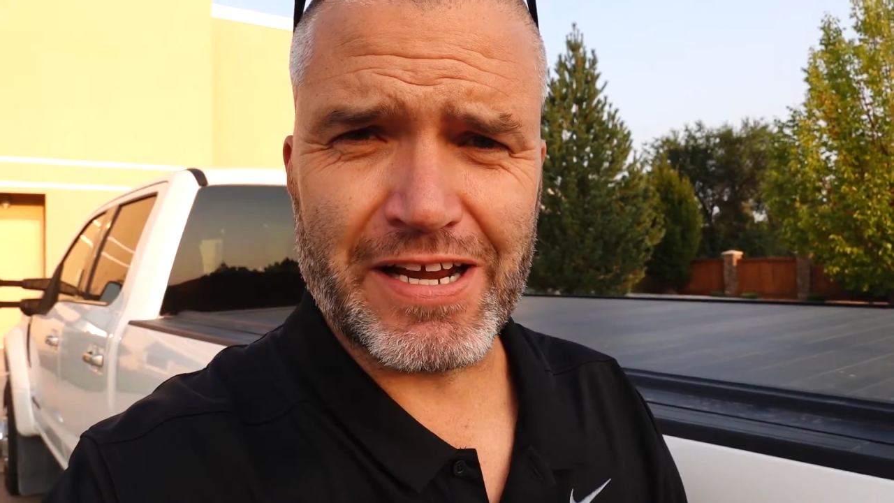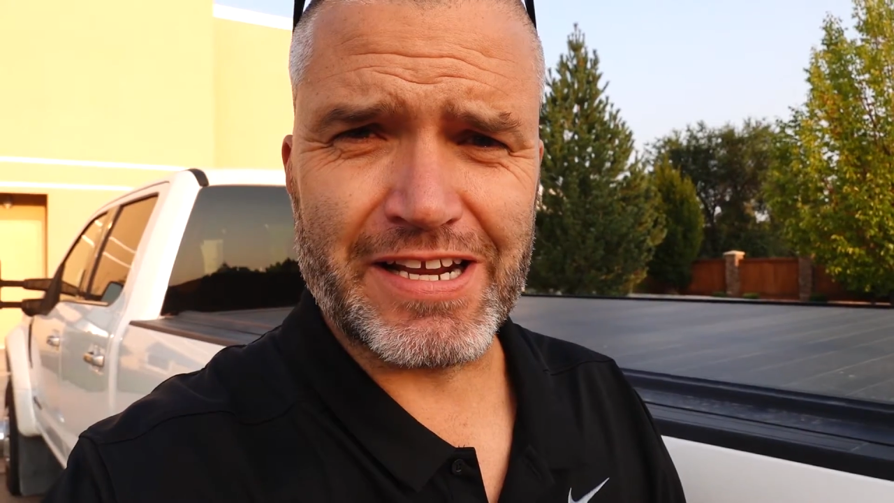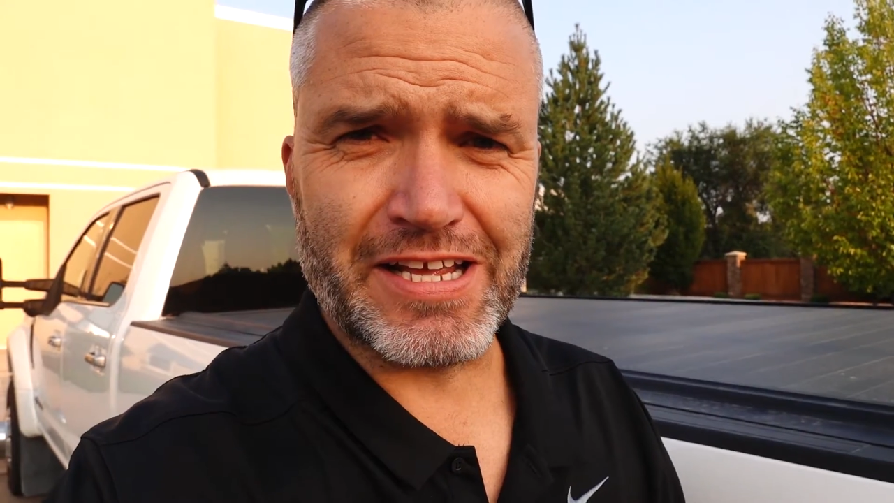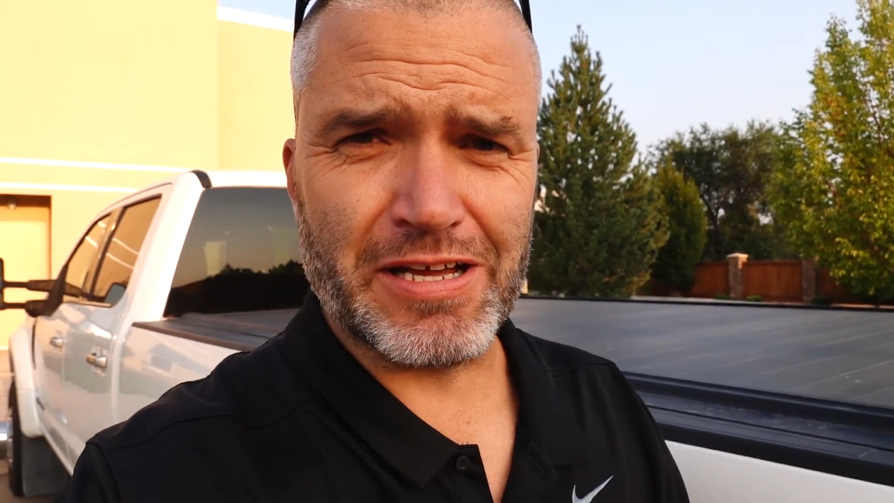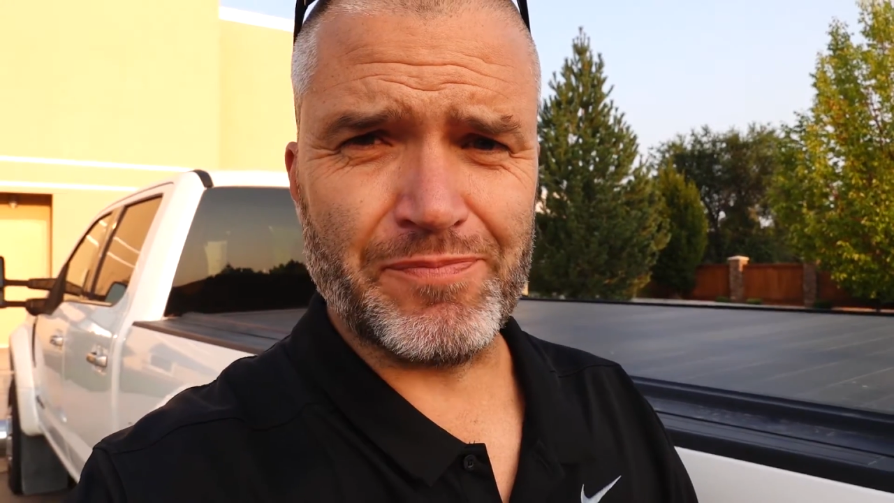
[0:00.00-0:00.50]
8
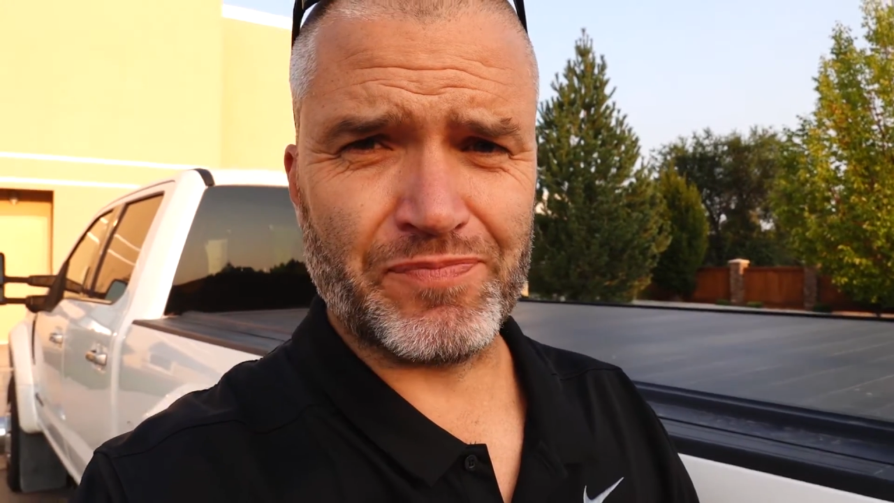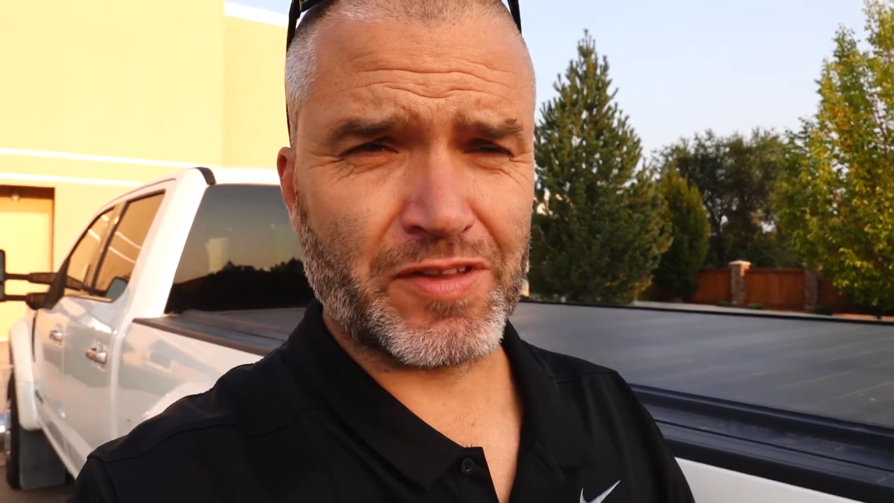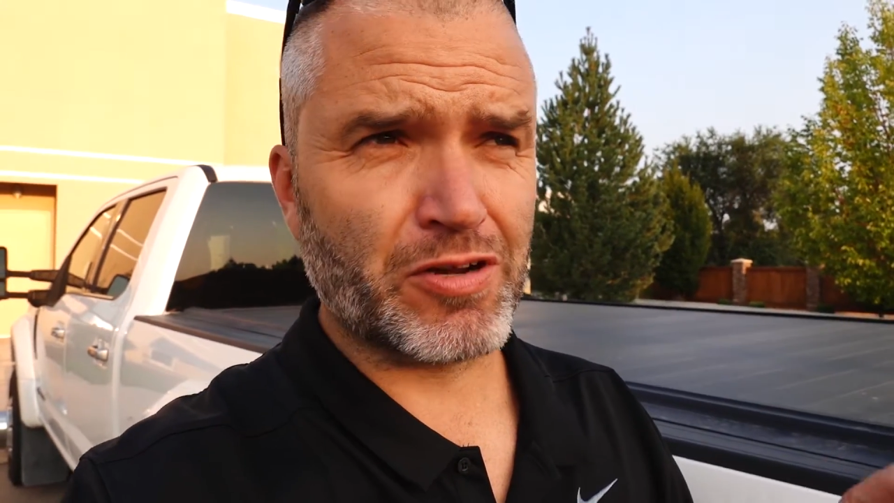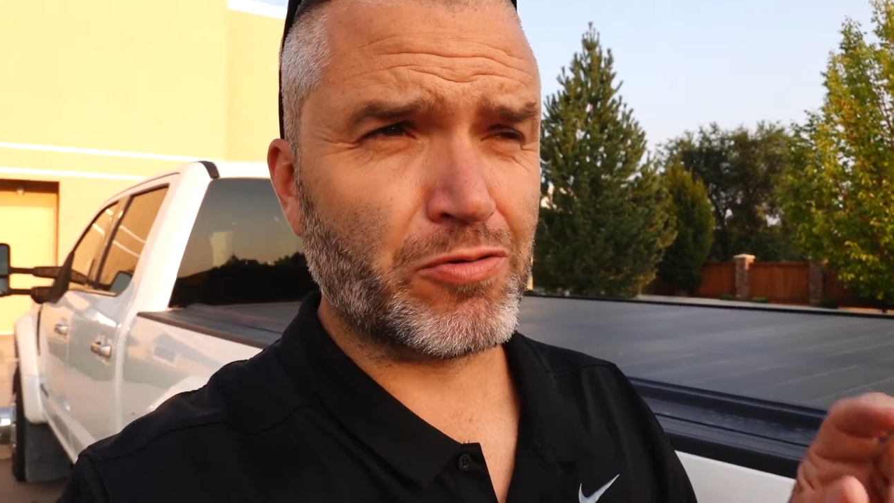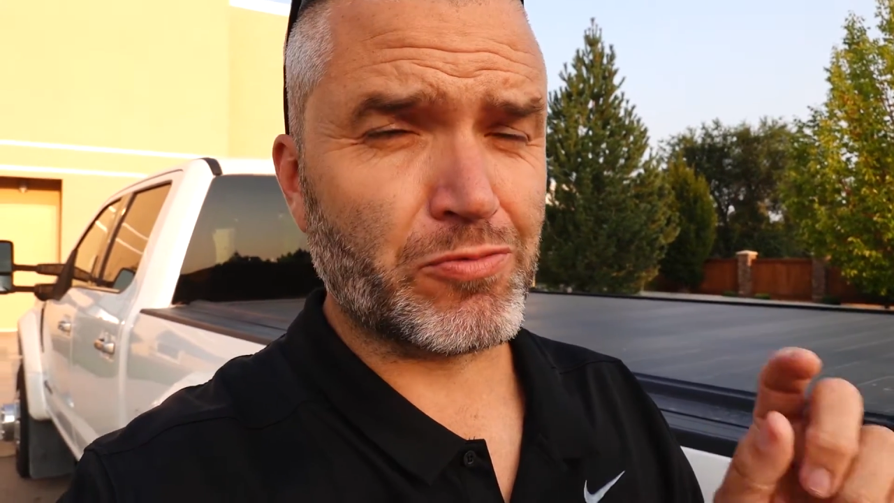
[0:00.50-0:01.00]
a.m.
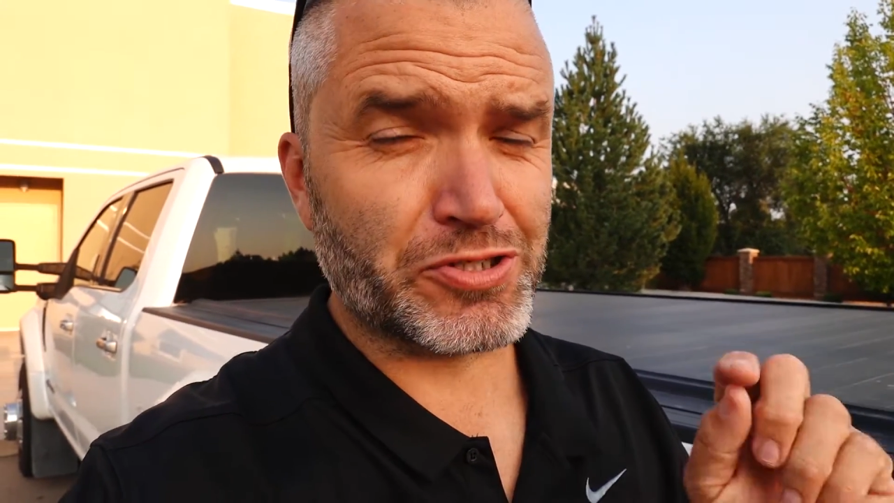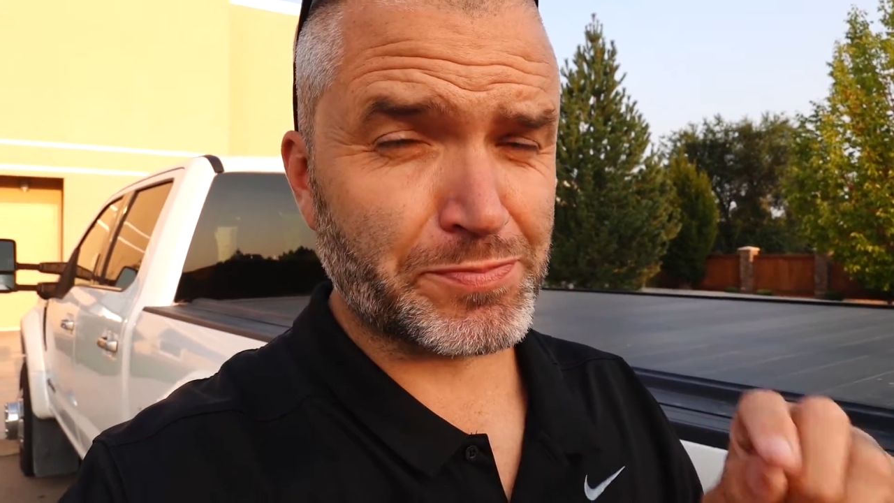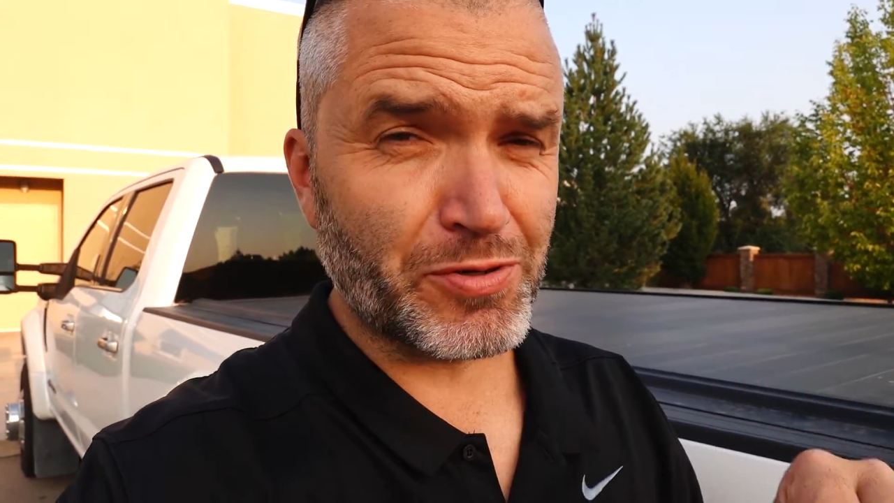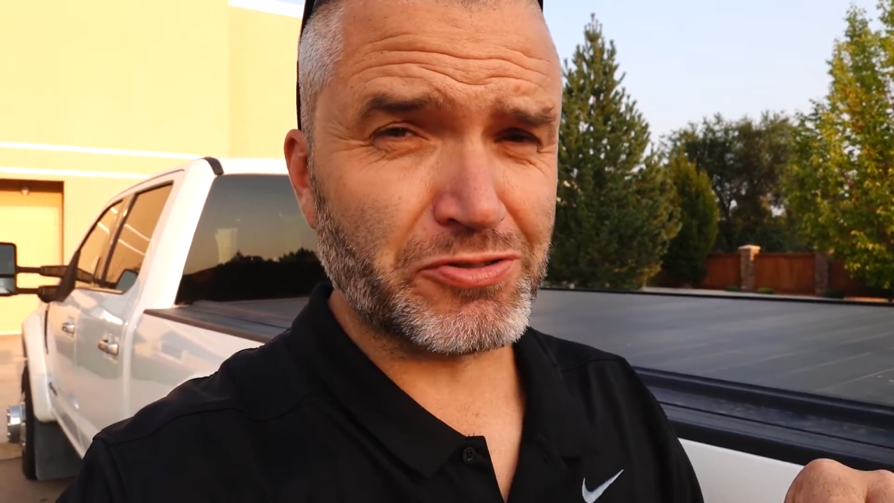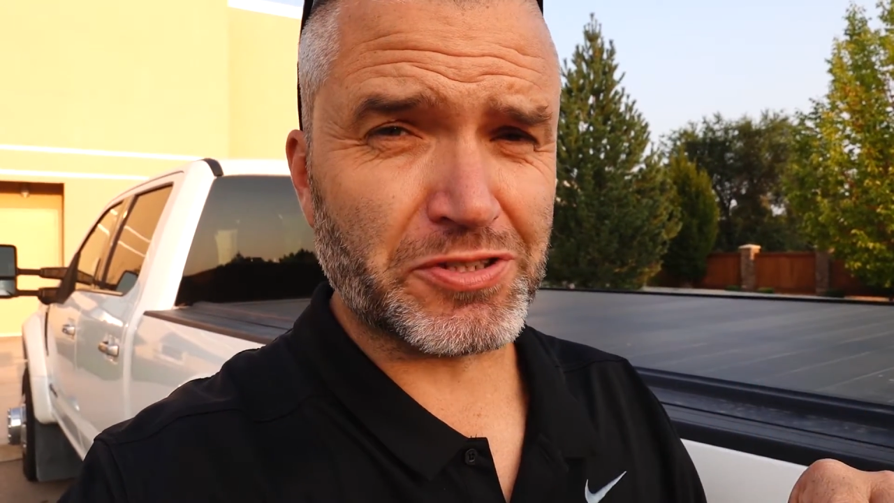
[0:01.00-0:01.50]
We're
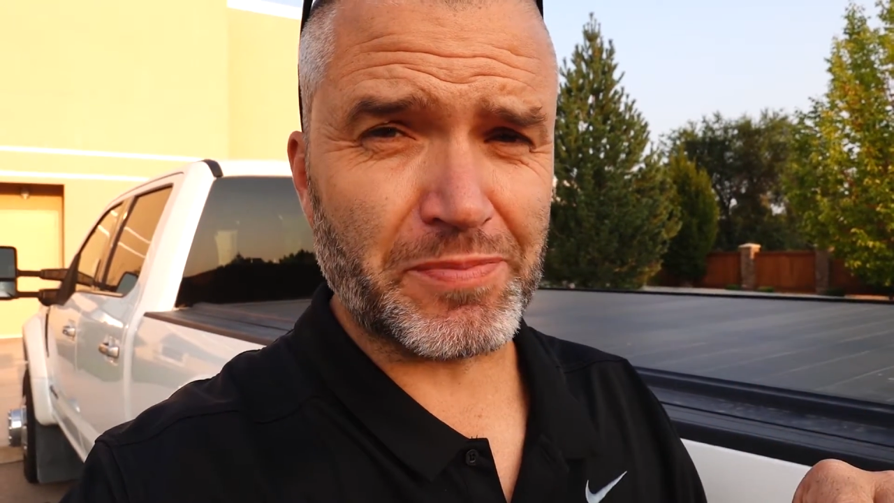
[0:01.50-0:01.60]
supposed